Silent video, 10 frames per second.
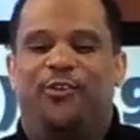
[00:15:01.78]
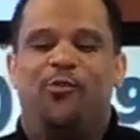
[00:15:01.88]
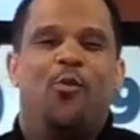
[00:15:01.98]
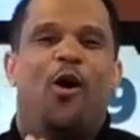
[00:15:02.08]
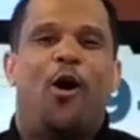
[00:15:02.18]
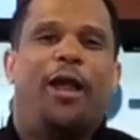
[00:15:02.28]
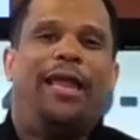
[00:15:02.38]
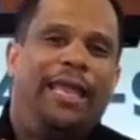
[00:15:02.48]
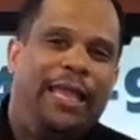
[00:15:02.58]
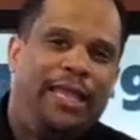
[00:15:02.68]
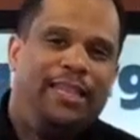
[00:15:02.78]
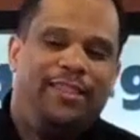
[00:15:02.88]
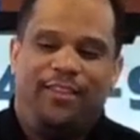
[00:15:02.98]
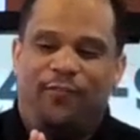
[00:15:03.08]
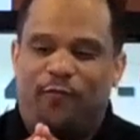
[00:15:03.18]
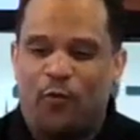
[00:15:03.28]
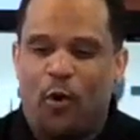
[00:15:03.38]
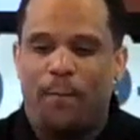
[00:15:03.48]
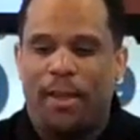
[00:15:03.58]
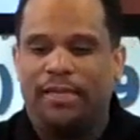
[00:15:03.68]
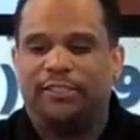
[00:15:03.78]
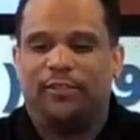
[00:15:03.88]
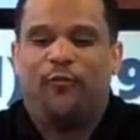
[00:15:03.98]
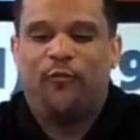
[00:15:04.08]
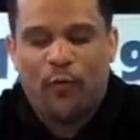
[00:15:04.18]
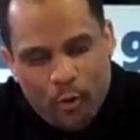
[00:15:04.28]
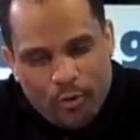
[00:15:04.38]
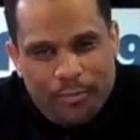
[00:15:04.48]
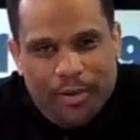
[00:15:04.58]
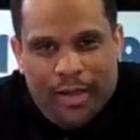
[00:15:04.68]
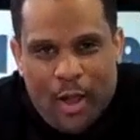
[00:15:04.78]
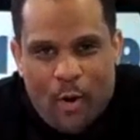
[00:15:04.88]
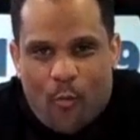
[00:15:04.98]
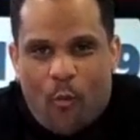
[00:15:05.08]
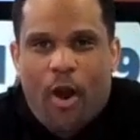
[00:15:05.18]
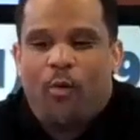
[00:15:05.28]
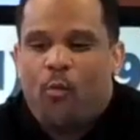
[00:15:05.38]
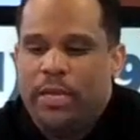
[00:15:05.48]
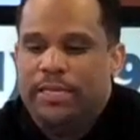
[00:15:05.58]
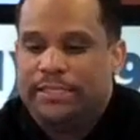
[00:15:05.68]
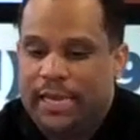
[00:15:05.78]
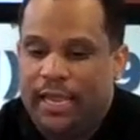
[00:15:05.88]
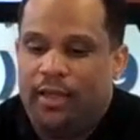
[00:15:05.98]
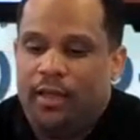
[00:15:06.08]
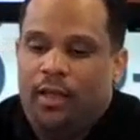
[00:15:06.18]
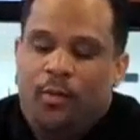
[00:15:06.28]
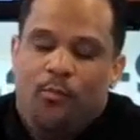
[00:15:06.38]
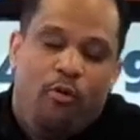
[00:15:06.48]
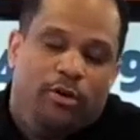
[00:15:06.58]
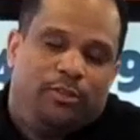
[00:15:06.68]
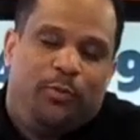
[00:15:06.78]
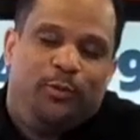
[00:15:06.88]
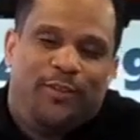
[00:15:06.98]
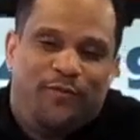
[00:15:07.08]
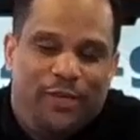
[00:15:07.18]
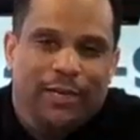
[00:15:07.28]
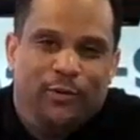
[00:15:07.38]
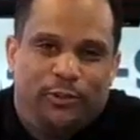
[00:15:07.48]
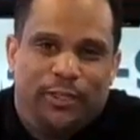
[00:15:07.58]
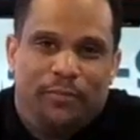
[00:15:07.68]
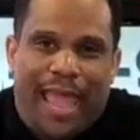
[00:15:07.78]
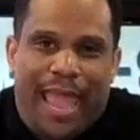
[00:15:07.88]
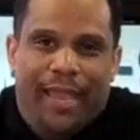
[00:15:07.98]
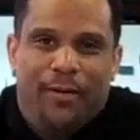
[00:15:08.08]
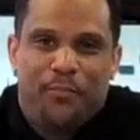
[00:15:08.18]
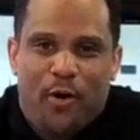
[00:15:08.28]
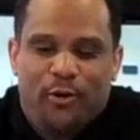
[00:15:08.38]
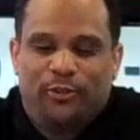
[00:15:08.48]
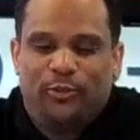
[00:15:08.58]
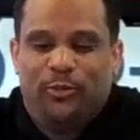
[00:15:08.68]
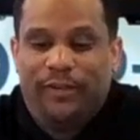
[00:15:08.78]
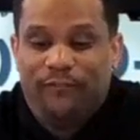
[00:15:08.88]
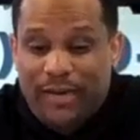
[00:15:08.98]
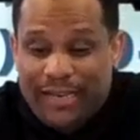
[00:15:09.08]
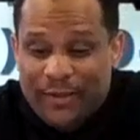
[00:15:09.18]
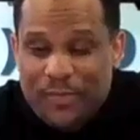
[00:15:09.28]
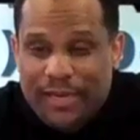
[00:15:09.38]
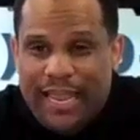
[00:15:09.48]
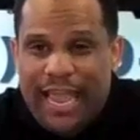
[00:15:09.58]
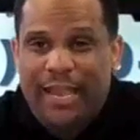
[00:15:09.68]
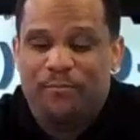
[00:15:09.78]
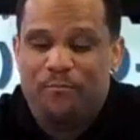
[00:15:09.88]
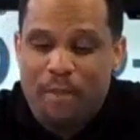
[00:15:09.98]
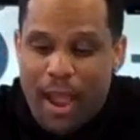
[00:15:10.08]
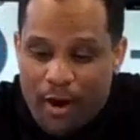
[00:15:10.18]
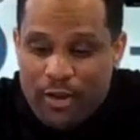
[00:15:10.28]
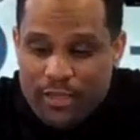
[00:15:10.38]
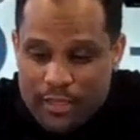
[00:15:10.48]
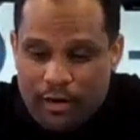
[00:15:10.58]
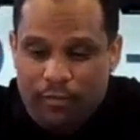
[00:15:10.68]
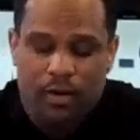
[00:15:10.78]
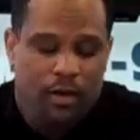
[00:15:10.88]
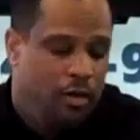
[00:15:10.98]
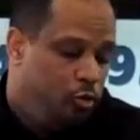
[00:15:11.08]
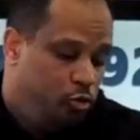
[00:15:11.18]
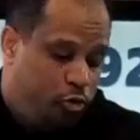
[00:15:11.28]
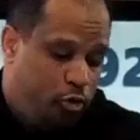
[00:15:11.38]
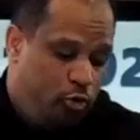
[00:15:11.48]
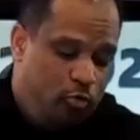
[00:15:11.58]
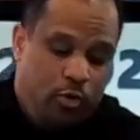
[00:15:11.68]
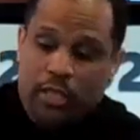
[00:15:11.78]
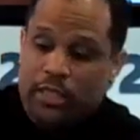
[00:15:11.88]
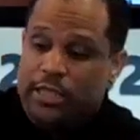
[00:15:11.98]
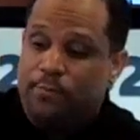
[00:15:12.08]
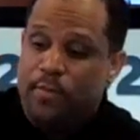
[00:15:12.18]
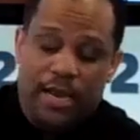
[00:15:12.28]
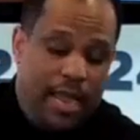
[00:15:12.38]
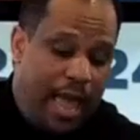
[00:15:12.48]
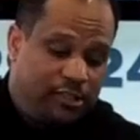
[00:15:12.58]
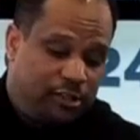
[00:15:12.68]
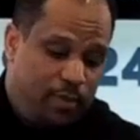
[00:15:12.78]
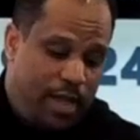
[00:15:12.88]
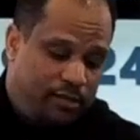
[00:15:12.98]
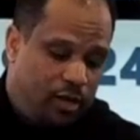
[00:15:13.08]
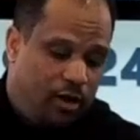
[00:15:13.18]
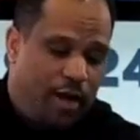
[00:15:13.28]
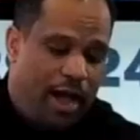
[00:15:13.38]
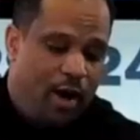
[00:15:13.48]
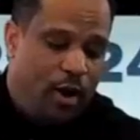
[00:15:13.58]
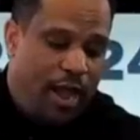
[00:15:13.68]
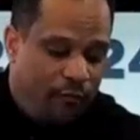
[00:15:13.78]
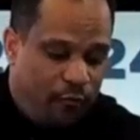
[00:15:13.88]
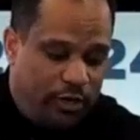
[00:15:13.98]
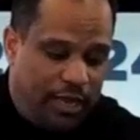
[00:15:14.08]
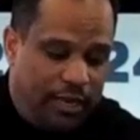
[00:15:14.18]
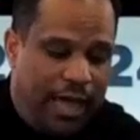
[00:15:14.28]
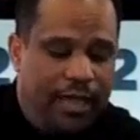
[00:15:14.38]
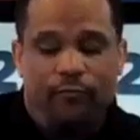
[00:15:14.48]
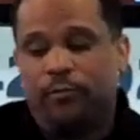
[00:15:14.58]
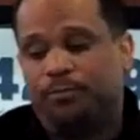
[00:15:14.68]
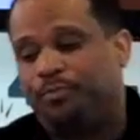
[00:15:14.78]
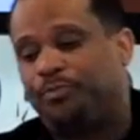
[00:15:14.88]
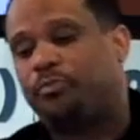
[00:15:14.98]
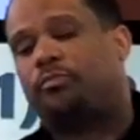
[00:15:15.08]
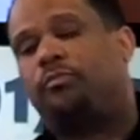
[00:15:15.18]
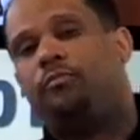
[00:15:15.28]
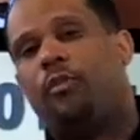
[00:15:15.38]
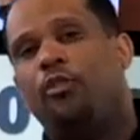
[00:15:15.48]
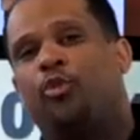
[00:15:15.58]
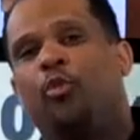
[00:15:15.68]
are in the Formation Forum, where we take principles of leadership and personal development and marry them to the many aspects of our everyday life through a